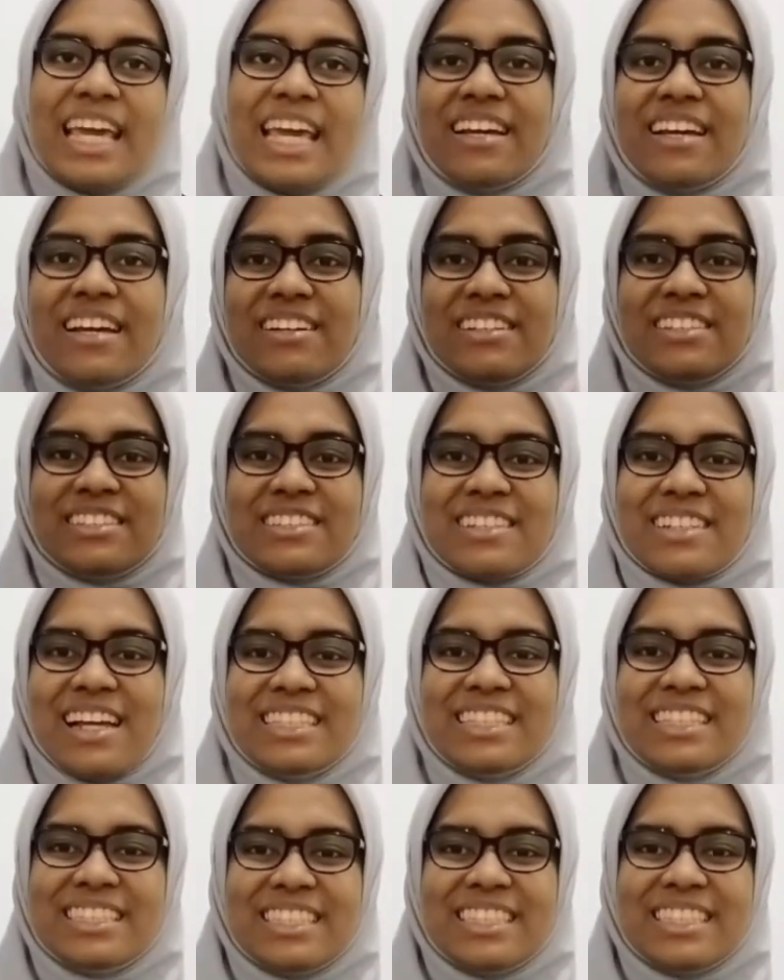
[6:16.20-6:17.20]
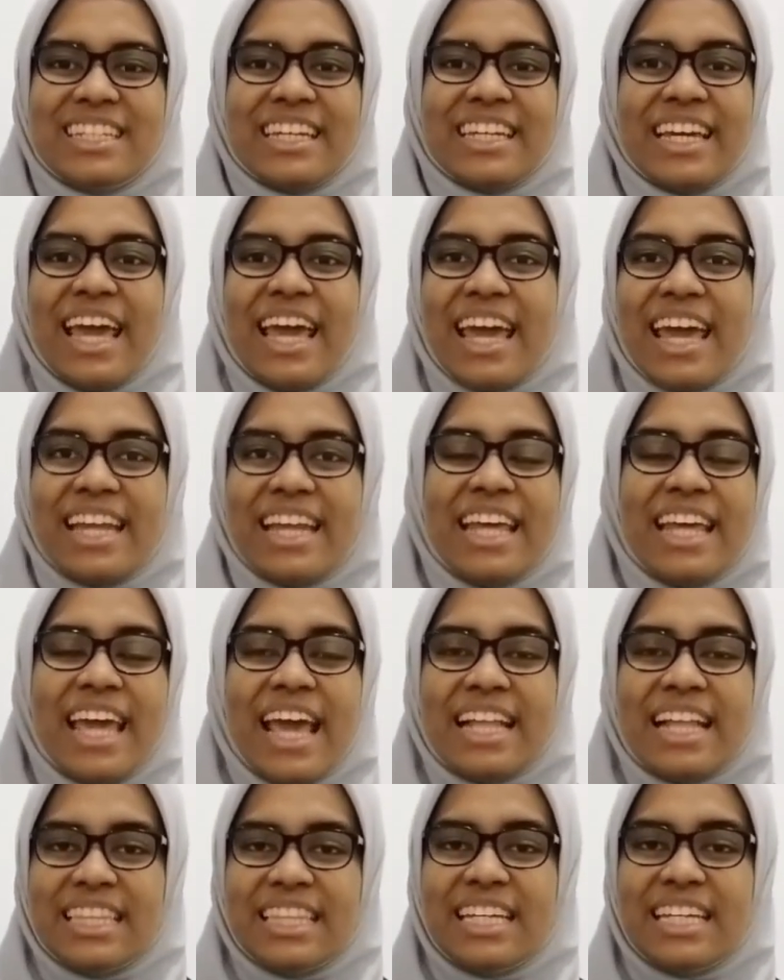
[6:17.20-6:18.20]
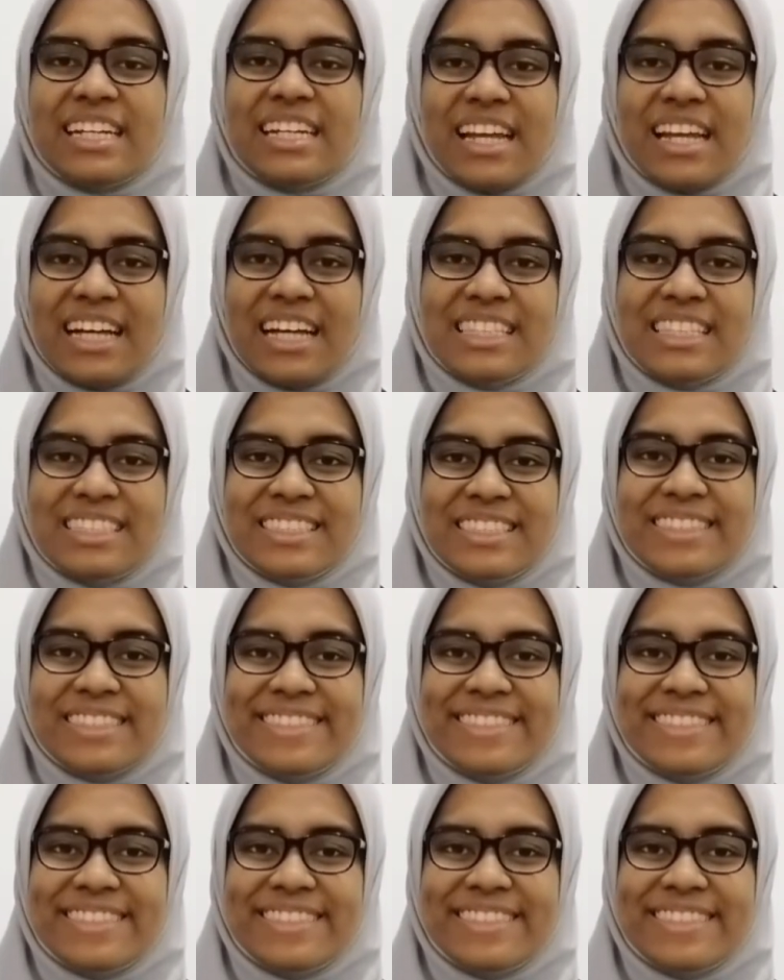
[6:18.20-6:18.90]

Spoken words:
English class, and ethics class.